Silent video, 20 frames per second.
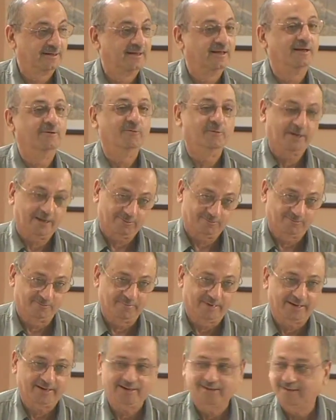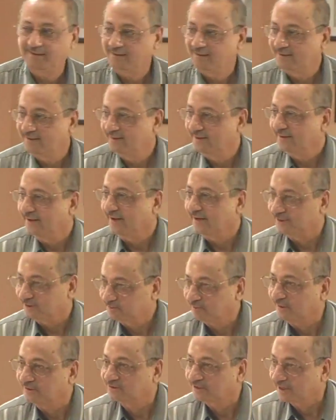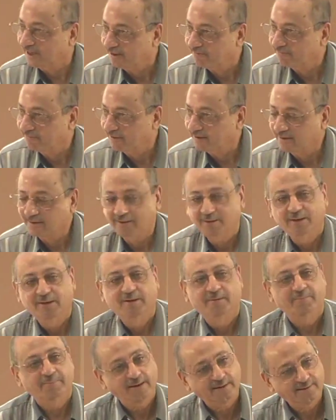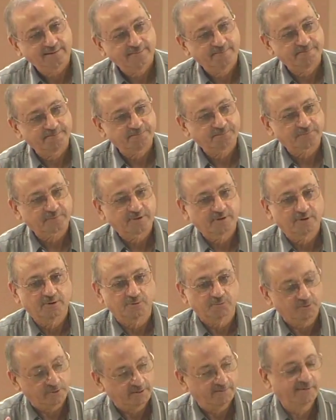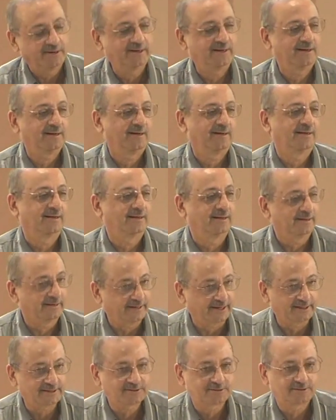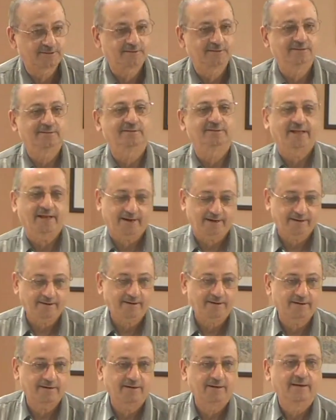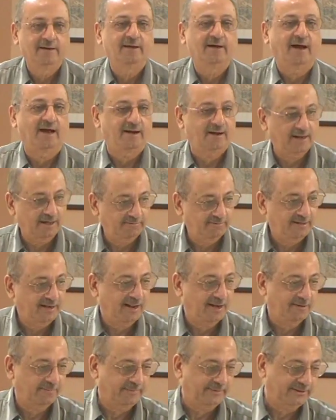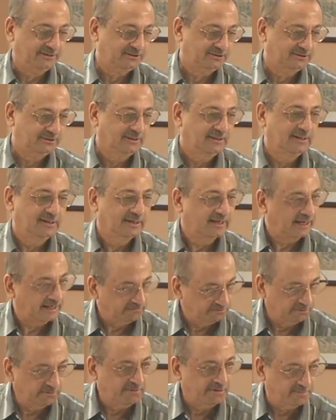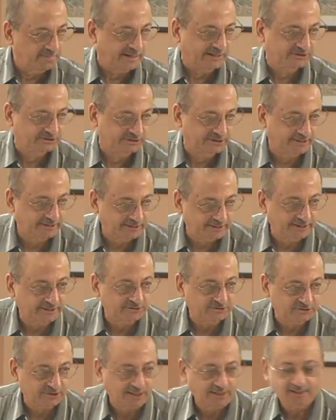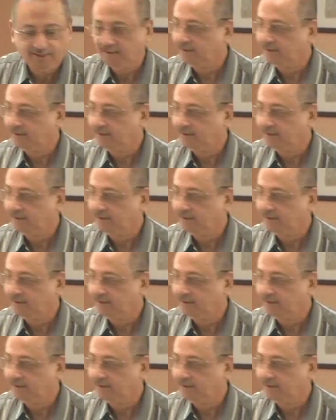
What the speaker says: we have to make a special effort. But we will get there. Allah will help us and we will master it, inshallah.